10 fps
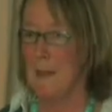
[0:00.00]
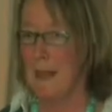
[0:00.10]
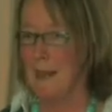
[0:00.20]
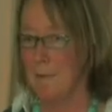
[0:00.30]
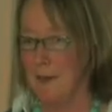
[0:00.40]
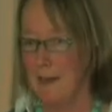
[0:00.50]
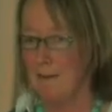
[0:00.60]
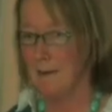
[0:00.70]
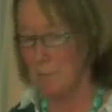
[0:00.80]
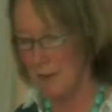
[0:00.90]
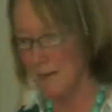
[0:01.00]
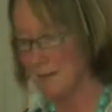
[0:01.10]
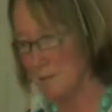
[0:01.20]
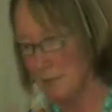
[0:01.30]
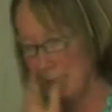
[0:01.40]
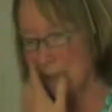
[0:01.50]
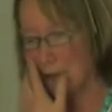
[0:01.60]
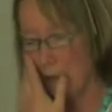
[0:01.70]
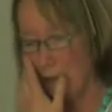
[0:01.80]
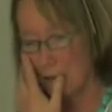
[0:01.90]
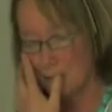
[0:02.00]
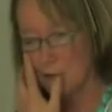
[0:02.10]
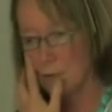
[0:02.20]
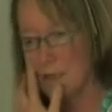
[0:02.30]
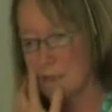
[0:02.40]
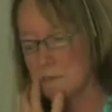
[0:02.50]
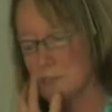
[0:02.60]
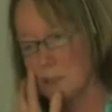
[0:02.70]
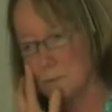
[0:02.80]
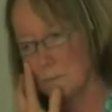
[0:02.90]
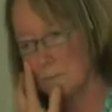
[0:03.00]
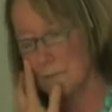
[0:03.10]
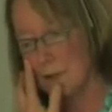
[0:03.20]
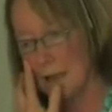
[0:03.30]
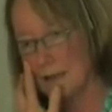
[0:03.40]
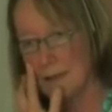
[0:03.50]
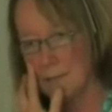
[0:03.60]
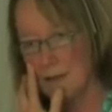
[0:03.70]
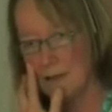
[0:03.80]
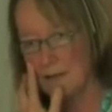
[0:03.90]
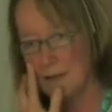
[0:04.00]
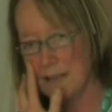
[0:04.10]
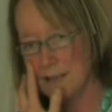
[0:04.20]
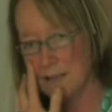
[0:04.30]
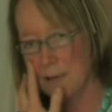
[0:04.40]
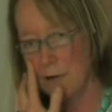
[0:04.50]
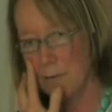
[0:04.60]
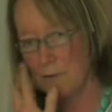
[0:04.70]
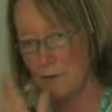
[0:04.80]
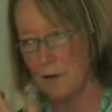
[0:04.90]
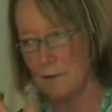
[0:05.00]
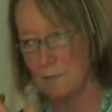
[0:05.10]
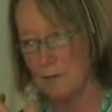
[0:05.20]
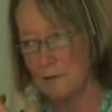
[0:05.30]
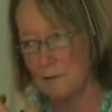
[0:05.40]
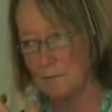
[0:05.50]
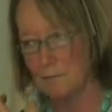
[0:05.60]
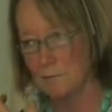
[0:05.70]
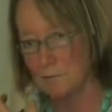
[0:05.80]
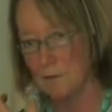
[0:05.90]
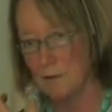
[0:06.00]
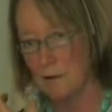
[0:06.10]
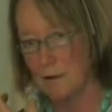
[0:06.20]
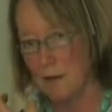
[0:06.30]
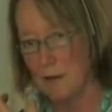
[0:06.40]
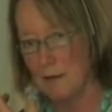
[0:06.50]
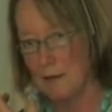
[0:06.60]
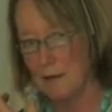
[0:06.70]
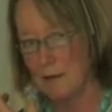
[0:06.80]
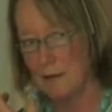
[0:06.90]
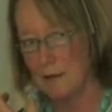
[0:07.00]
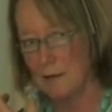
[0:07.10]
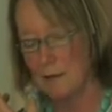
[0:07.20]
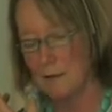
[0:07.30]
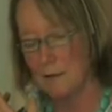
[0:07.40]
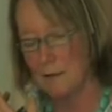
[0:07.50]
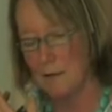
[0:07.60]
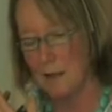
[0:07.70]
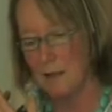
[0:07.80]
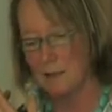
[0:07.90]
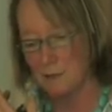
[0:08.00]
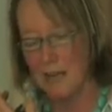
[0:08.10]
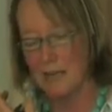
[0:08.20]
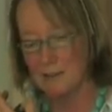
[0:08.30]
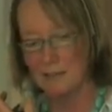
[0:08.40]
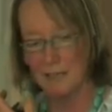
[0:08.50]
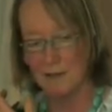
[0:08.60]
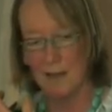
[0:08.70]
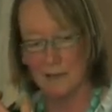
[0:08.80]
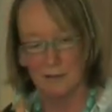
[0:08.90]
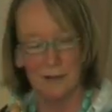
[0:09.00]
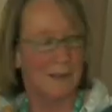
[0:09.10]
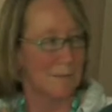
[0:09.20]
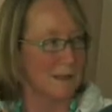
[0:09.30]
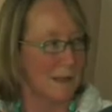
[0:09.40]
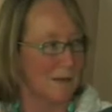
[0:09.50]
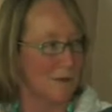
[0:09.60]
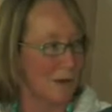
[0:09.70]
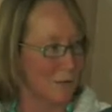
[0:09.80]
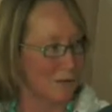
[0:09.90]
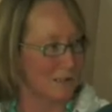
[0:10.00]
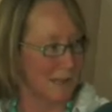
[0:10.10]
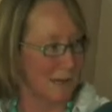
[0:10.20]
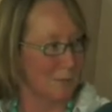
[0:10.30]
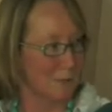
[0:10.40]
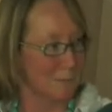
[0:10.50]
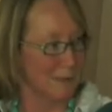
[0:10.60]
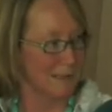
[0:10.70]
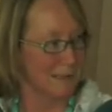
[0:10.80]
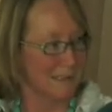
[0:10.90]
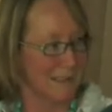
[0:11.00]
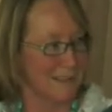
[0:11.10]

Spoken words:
And I went out and I planted them in the ground on the 20th of June, and they made a fantastic crop of dried beans. And I thought, actually, I'd grow them again, for a staple, because